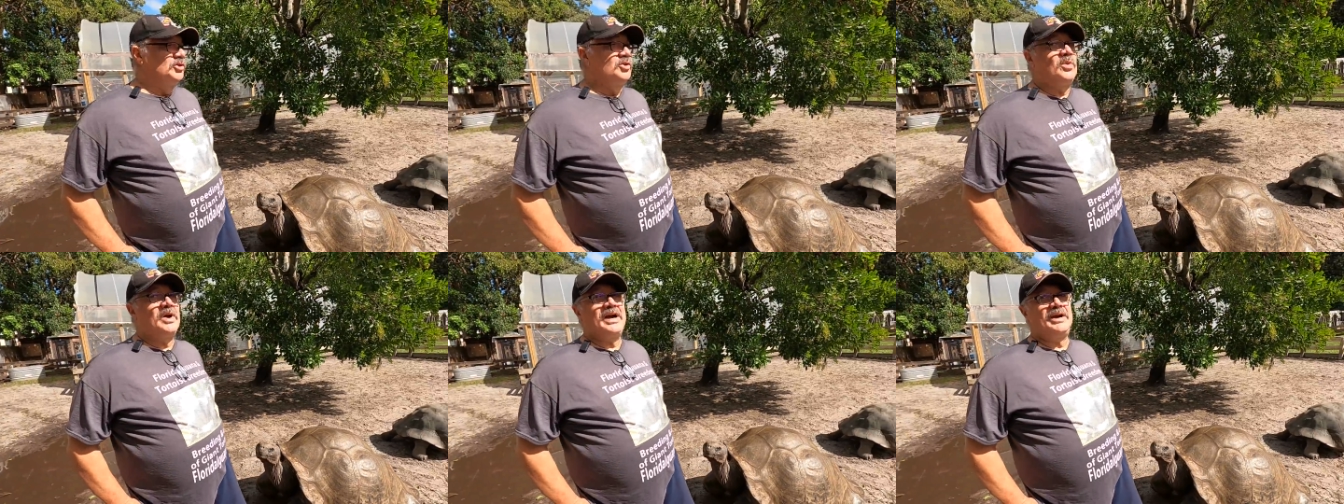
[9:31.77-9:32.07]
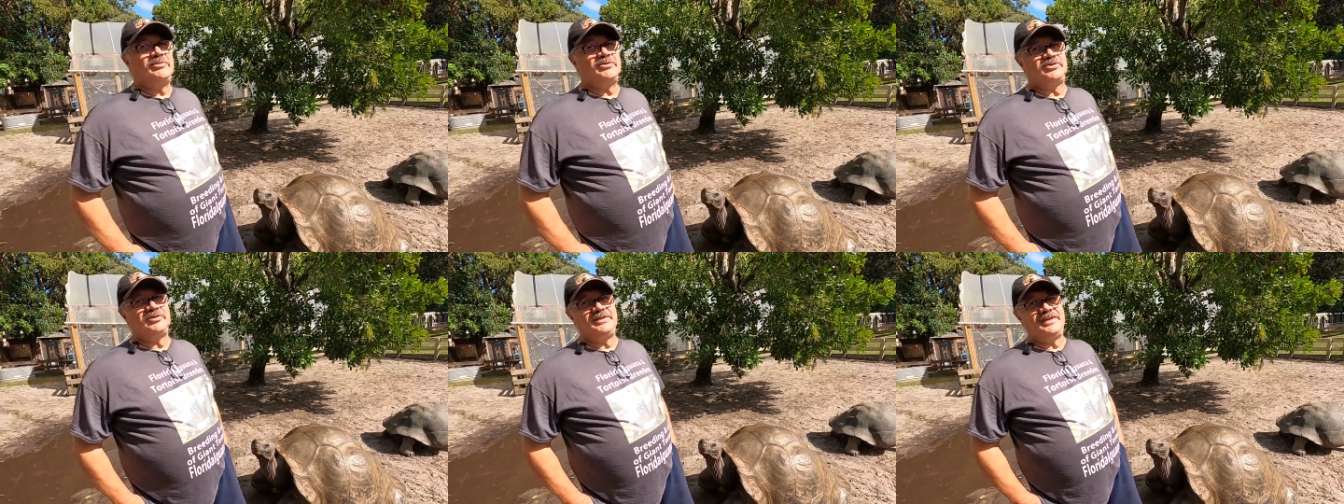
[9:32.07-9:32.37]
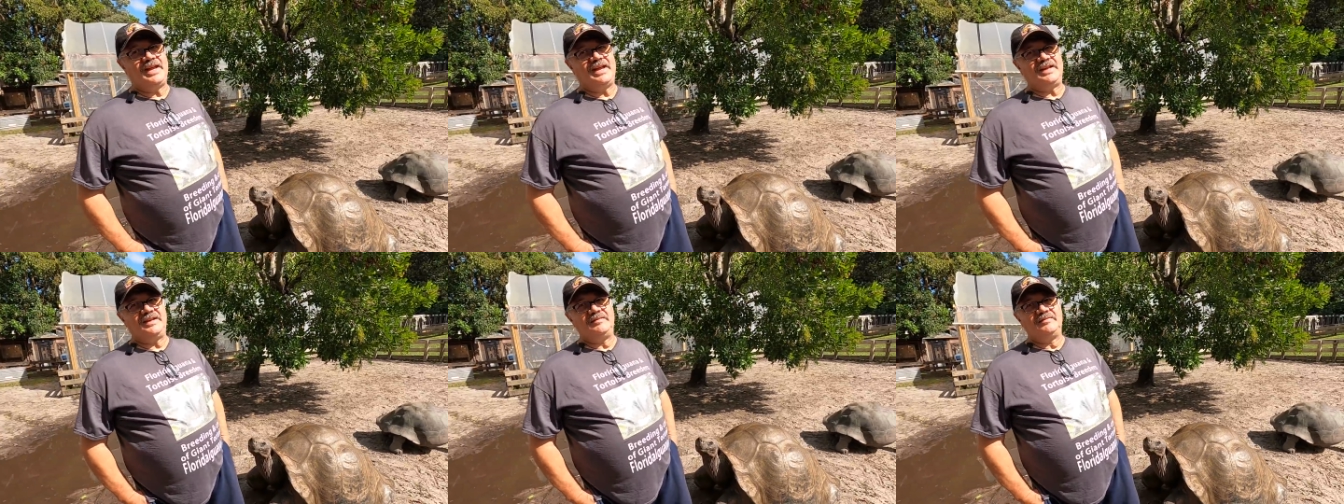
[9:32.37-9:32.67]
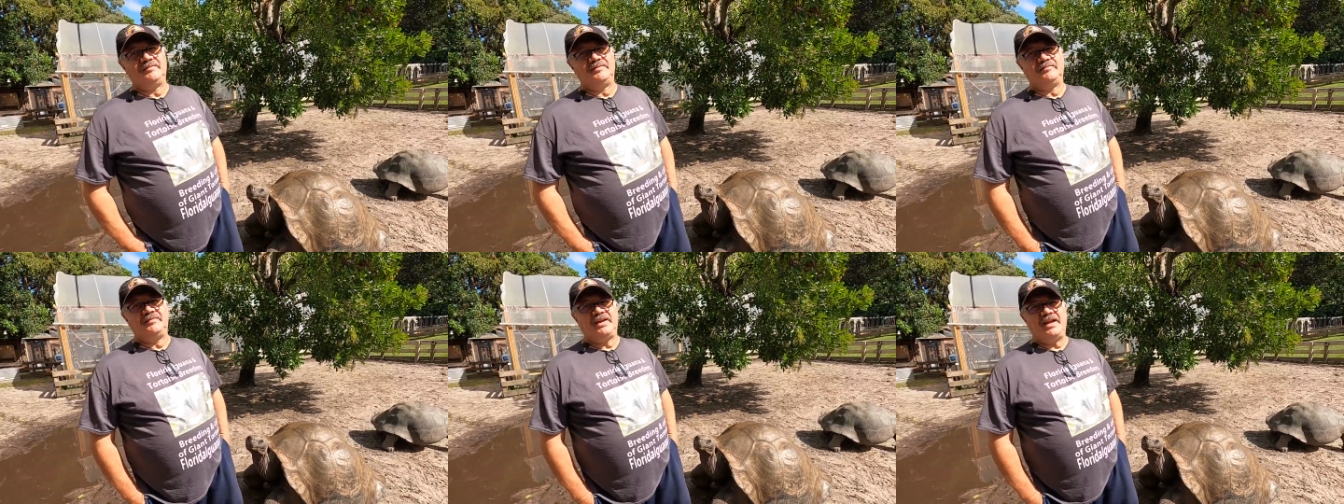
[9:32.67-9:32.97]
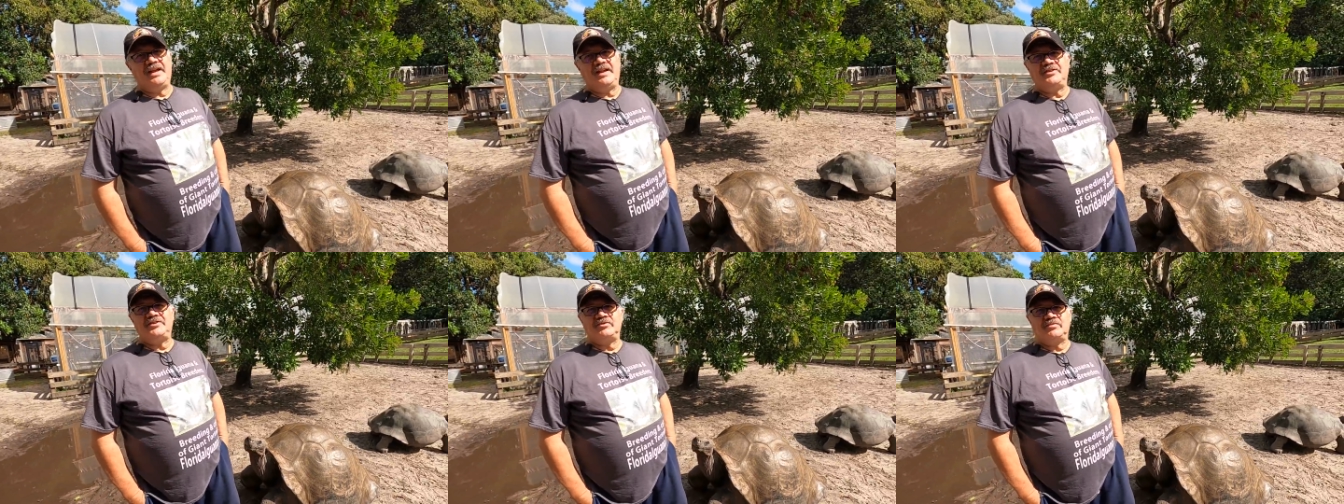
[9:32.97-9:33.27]
2 hours a day
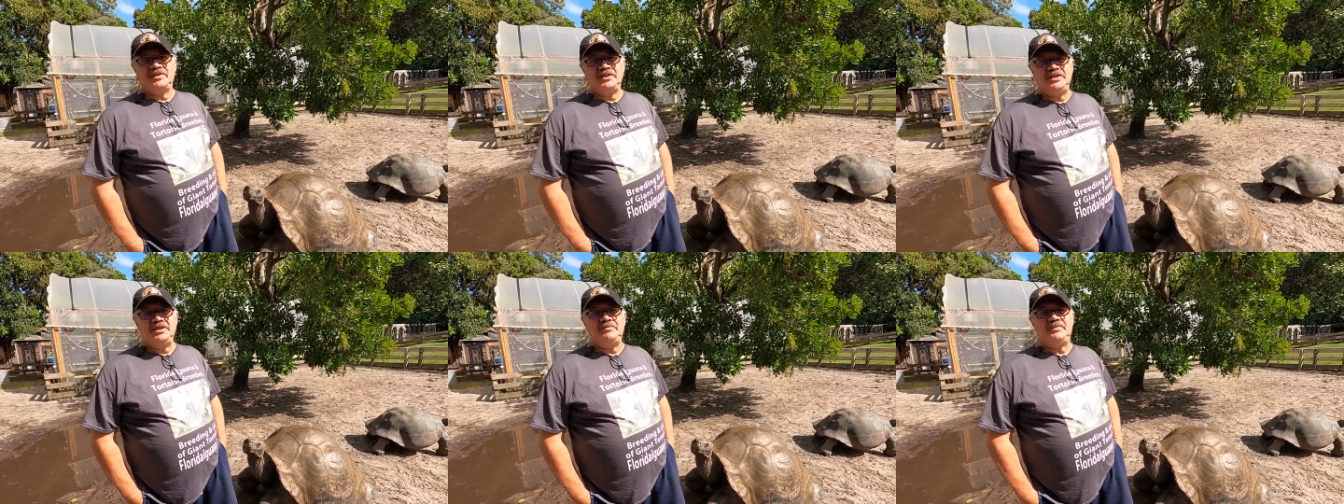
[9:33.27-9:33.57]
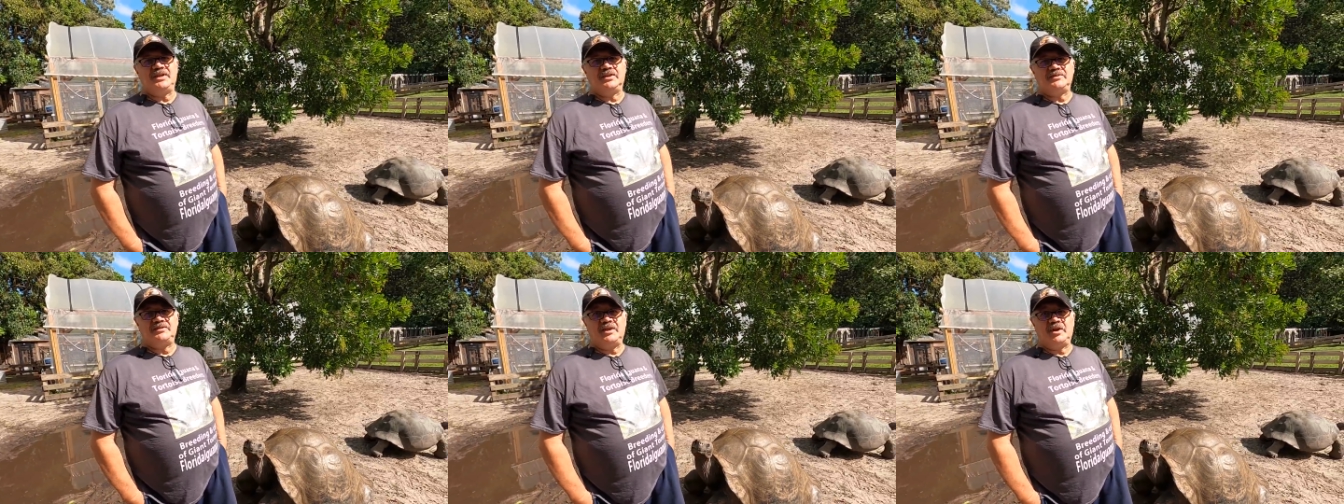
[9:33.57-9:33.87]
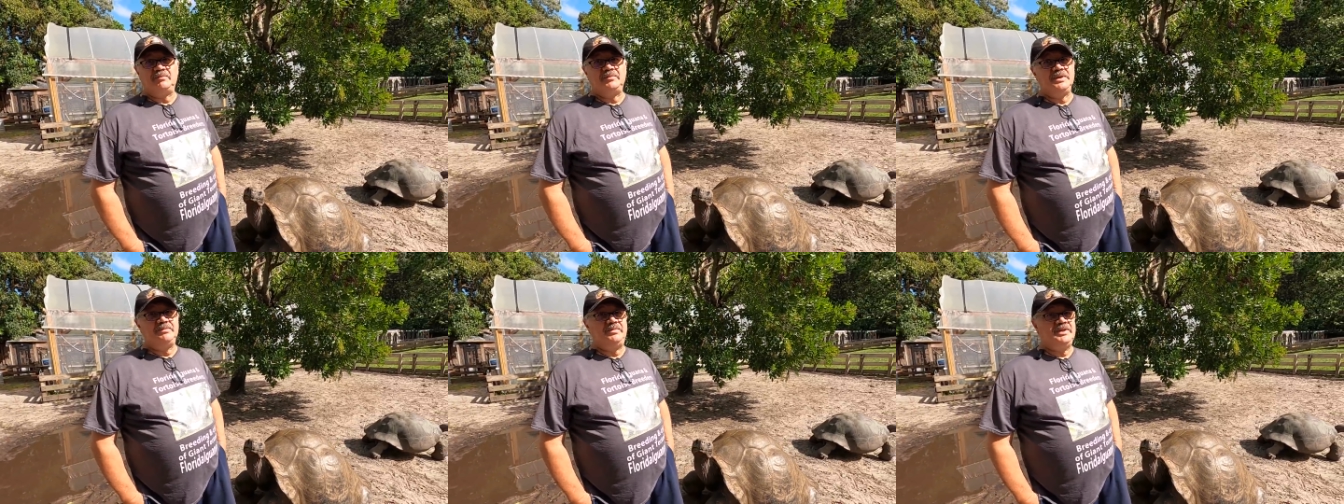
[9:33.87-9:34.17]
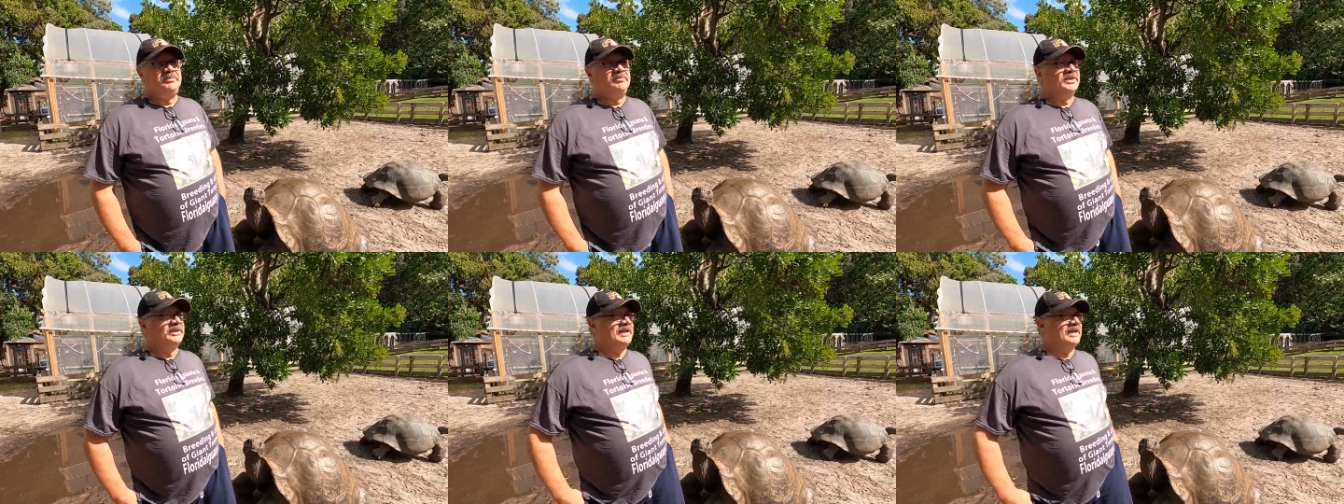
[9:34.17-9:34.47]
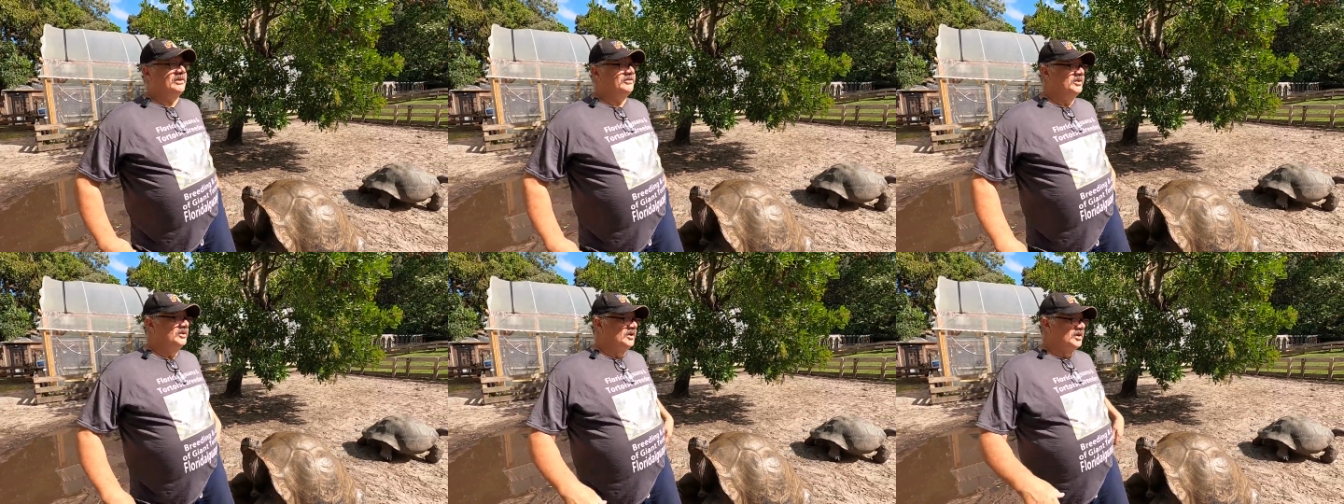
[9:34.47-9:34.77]
answering emails, helping people
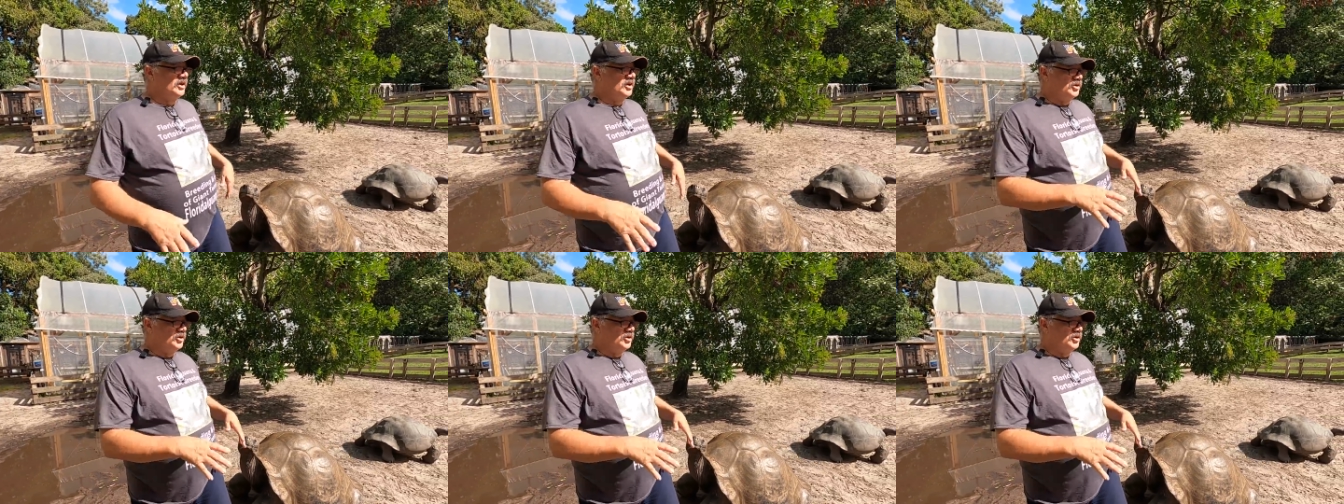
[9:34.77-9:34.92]
out,